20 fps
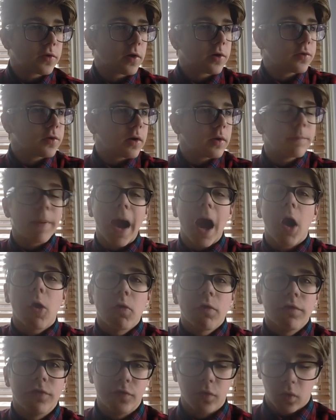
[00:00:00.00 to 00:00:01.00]

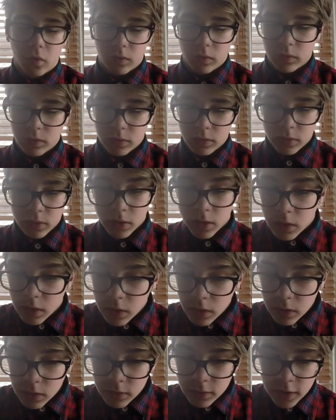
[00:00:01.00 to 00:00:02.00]
powerful
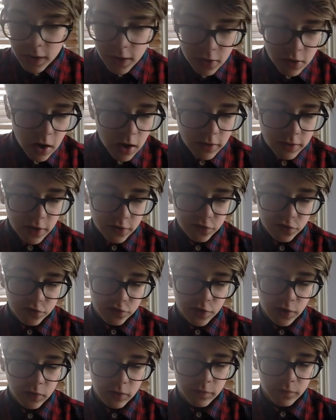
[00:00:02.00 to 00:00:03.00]
and not
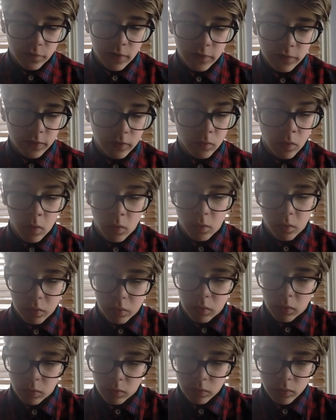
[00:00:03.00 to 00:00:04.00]
necessarily friendly.
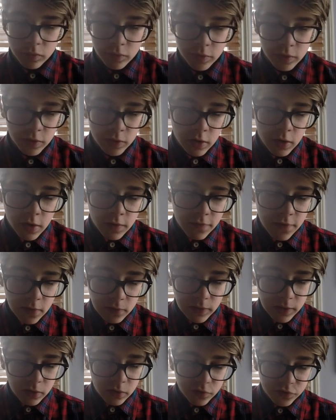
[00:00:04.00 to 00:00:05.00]
The
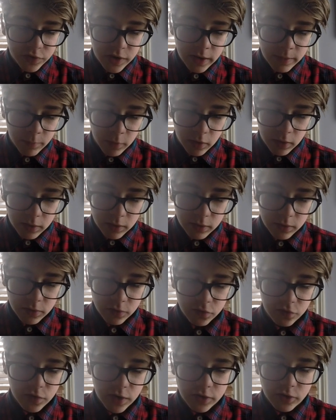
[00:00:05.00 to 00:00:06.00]
little Tiber,
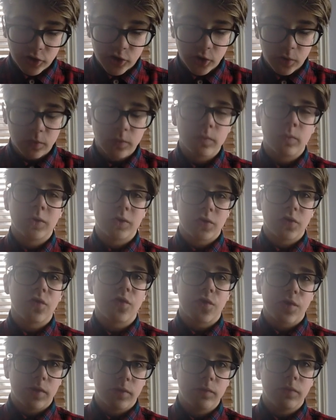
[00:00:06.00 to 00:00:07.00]
said June, which
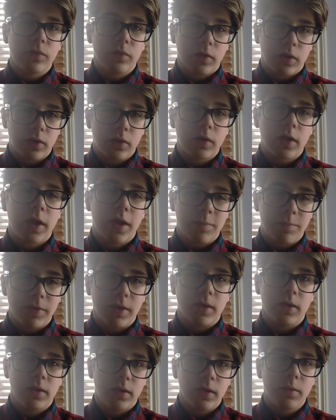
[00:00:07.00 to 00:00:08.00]
is the
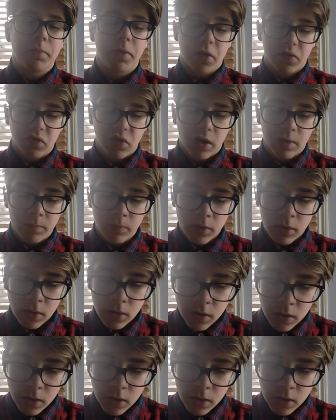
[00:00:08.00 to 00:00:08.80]
hippie he picked up.